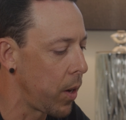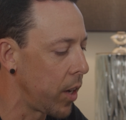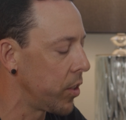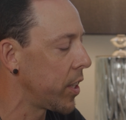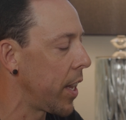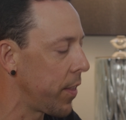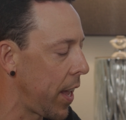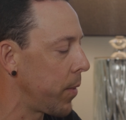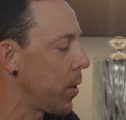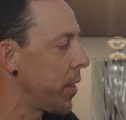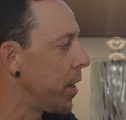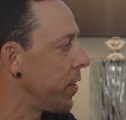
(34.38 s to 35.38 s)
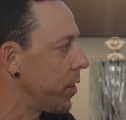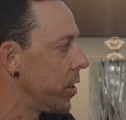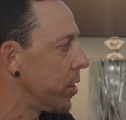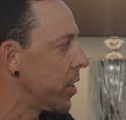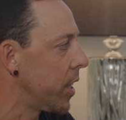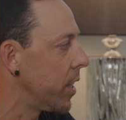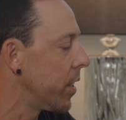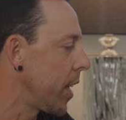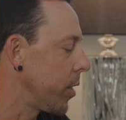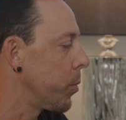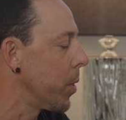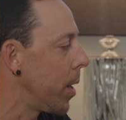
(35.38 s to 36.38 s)
On set, that right there for the scene,
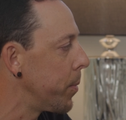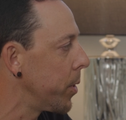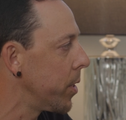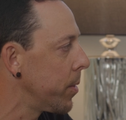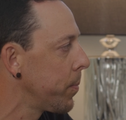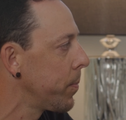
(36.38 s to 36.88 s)
that's what I'm doing.